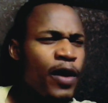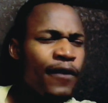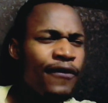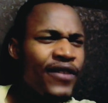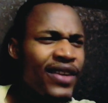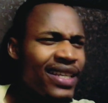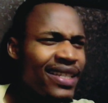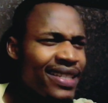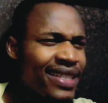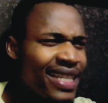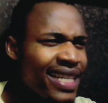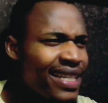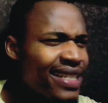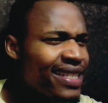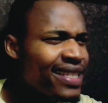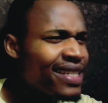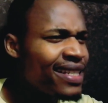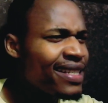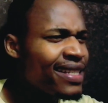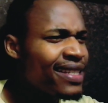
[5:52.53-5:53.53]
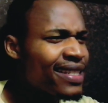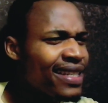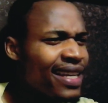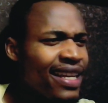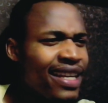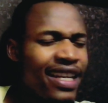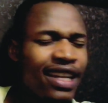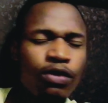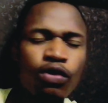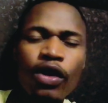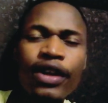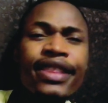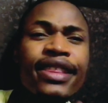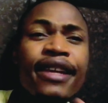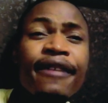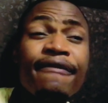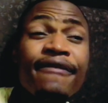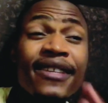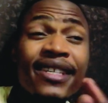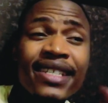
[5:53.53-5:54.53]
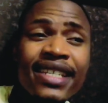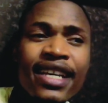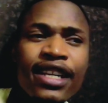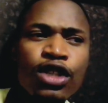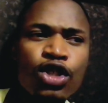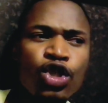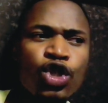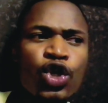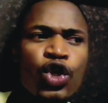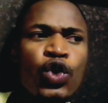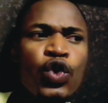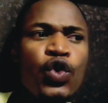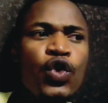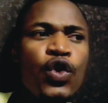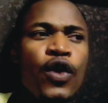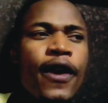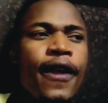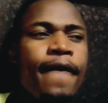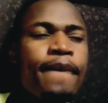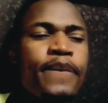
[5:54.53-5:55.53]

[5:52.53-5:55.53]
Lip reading: existence, and what they've said is true,